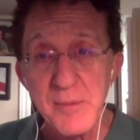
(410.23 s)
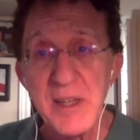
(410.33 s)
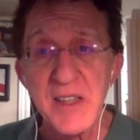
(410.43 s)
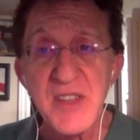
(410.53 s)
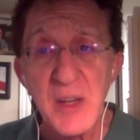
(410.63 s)

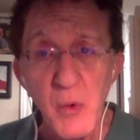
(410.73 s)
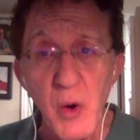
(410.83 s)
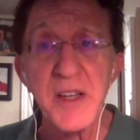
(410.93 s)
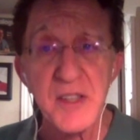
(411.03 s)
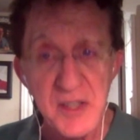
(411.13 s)
because they
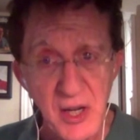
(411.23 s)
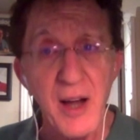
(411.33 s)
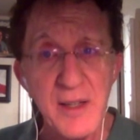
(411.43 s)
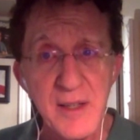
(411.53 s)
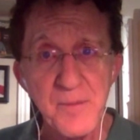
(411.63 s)
wanted to
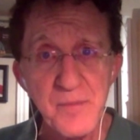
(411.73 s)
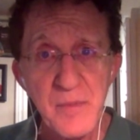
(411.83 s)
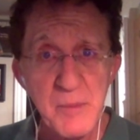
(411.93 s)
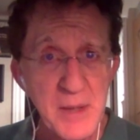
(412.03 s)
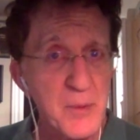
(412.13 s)
talk.
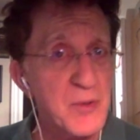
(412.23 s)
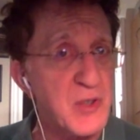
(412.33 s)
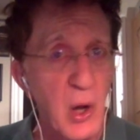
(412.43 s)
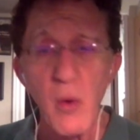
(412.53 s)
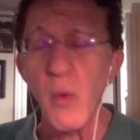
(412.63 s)
People
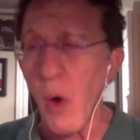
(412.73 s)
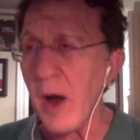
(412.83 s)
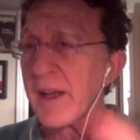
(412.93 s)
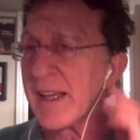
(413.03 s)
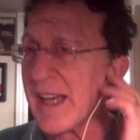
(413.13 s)
don't
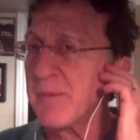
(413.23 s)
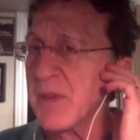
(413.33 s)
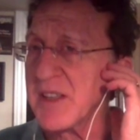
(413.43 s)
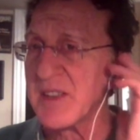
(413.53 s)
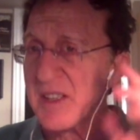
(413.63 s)
want to keep
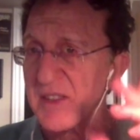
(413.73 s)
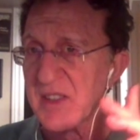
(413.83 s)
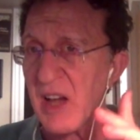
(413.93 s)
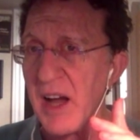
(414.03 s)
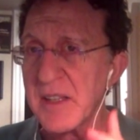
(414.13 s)
this
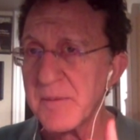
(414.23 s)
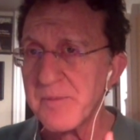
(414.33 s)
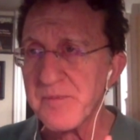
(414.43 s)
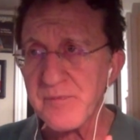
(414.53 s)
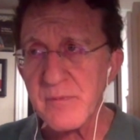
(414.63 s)
inside.
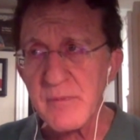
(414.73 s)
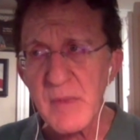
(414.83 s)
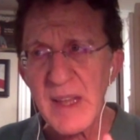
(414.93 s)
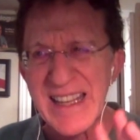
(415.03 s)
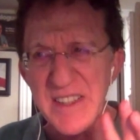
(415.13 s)

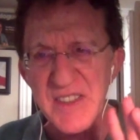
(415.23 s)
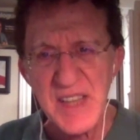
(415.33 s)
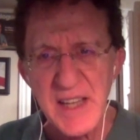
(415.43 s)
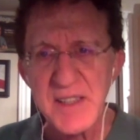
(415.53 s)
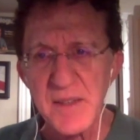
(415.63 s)

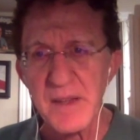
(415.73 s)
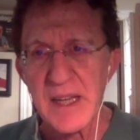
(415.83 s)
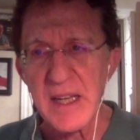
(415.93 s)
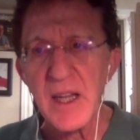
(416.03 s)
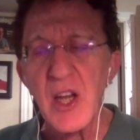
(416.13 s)

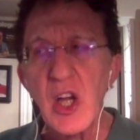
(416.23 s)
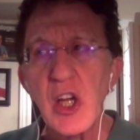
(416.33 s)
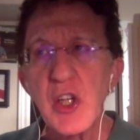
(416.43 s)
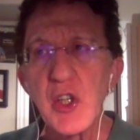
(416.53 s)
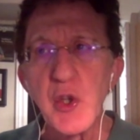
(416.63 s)
Instinctively,
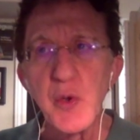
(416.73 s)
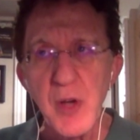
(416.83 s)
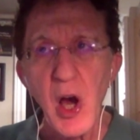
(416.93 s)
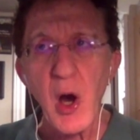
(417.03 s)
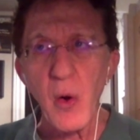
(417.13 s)
you
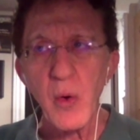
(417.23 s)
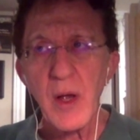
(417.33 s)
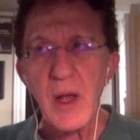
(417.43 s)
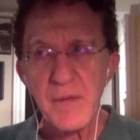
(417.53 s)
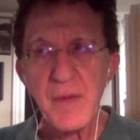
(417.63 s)
know
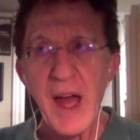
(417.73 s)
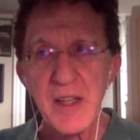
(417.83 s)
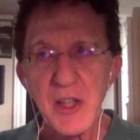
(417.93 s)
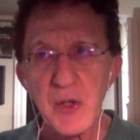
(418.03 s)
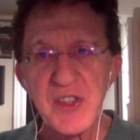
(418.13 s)

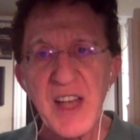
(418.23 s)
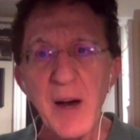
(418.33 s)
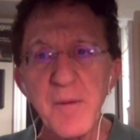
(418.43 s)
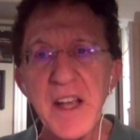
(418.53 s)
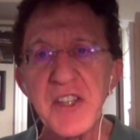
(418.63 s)
that your
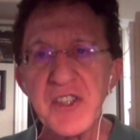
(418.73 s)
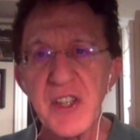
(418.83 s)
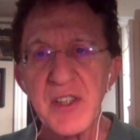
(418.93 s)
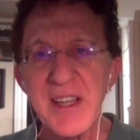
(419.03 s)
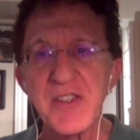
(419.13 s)

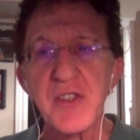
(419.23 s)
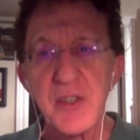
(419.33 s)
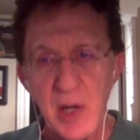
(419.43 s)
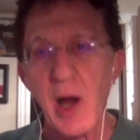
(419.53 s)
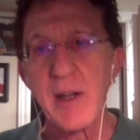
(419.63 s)
salvation is to
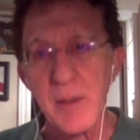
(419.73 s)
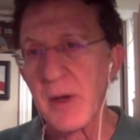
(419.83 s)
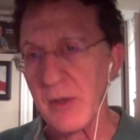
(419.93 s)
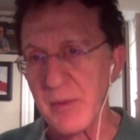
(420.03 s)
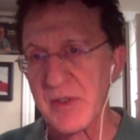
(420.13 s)
talk
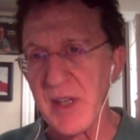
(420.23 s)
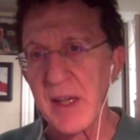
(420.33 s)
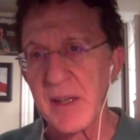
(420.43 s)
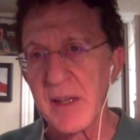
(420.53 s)
about your mistakes,